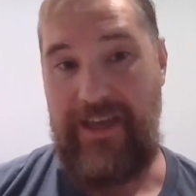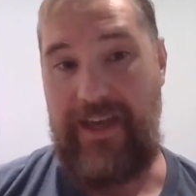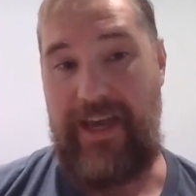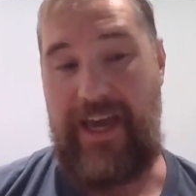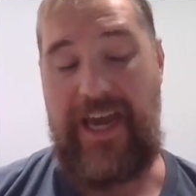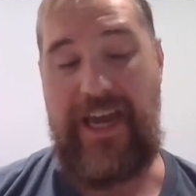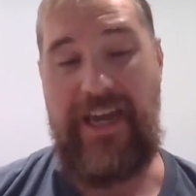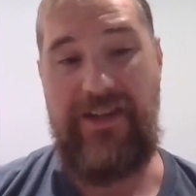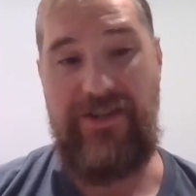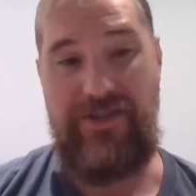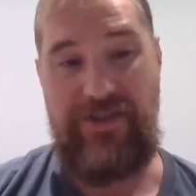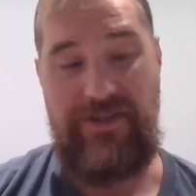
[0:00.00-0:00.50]

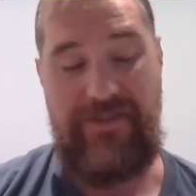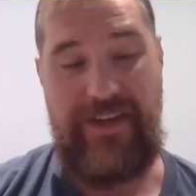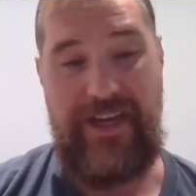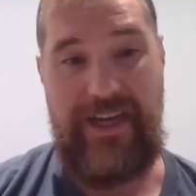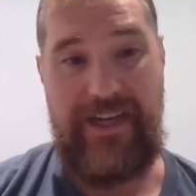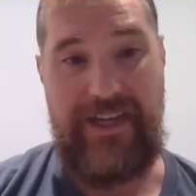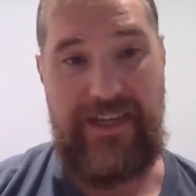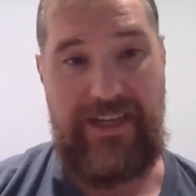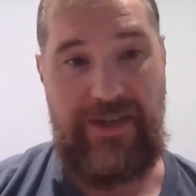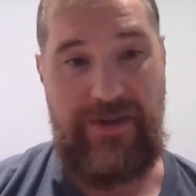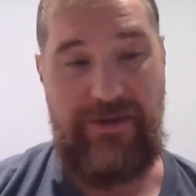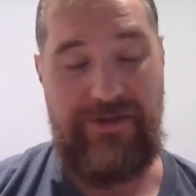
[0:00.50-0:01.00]
and you've
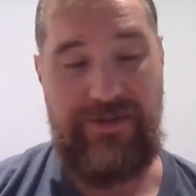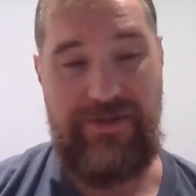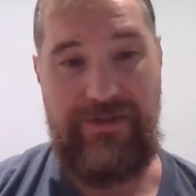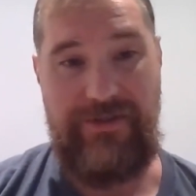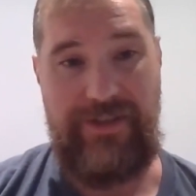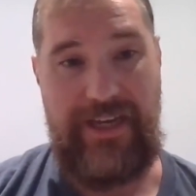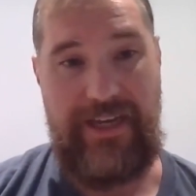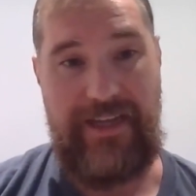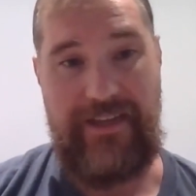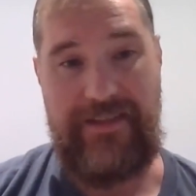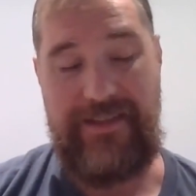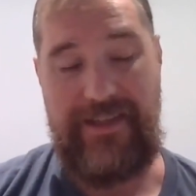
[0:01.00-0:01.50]
got a user
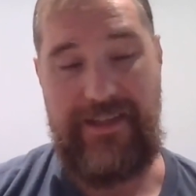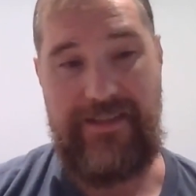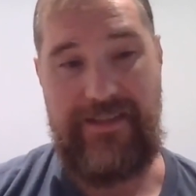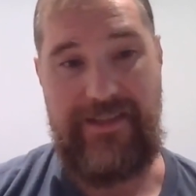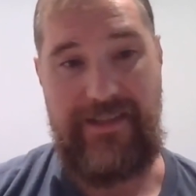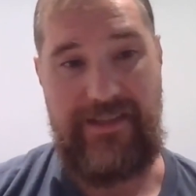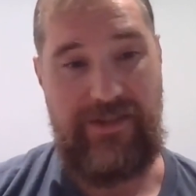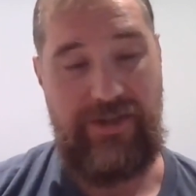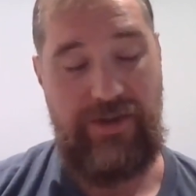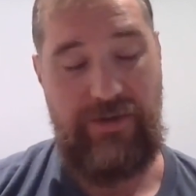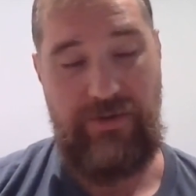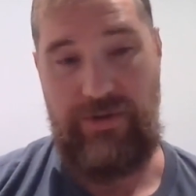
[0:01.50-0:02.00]
that exists
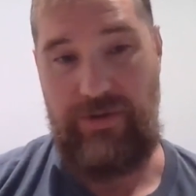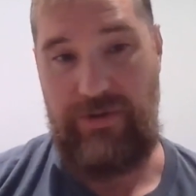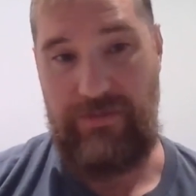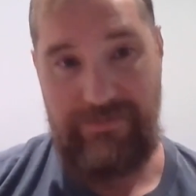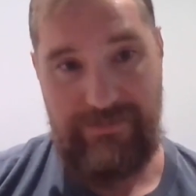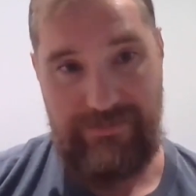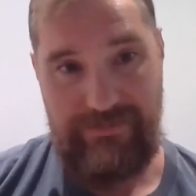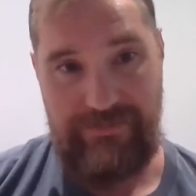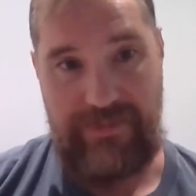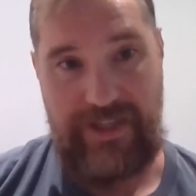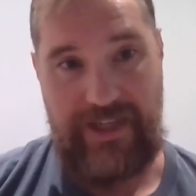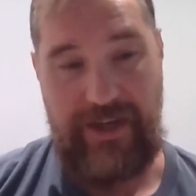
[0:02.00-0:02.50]
in Google,
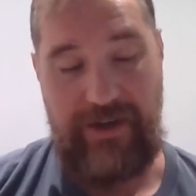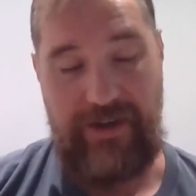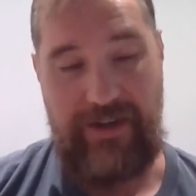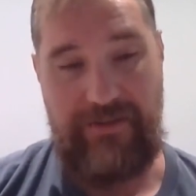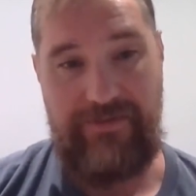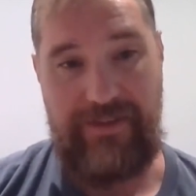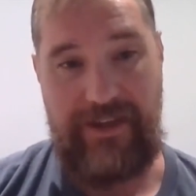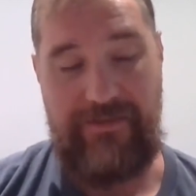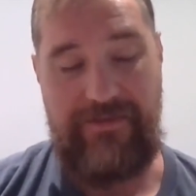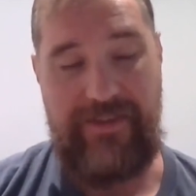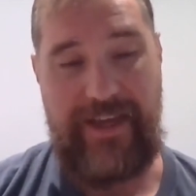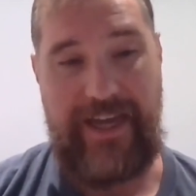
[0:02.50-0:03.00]

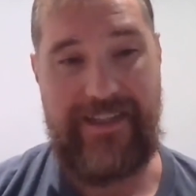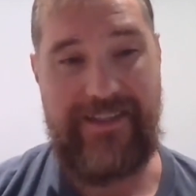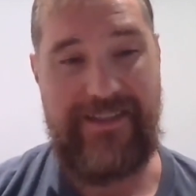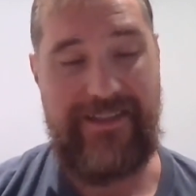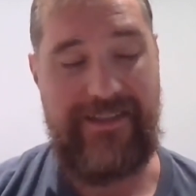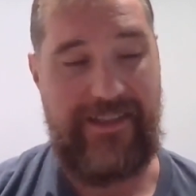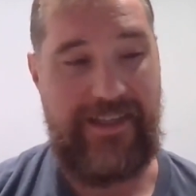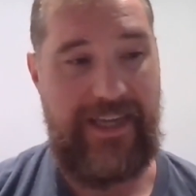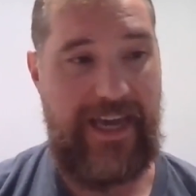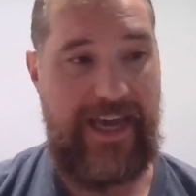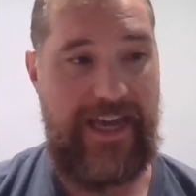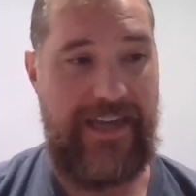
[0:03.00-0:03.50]
if that's
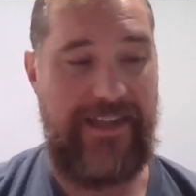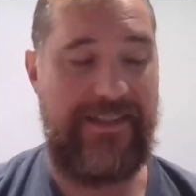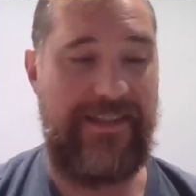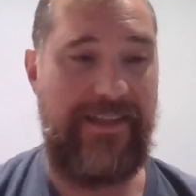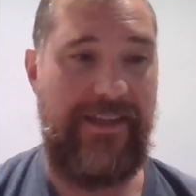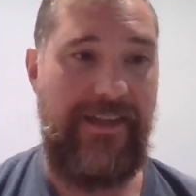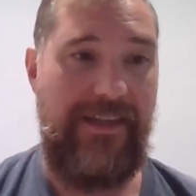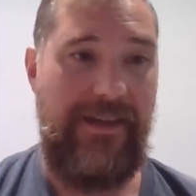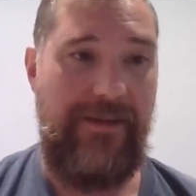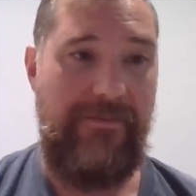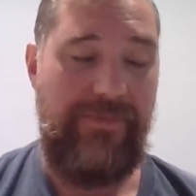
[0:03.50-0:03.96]
the case,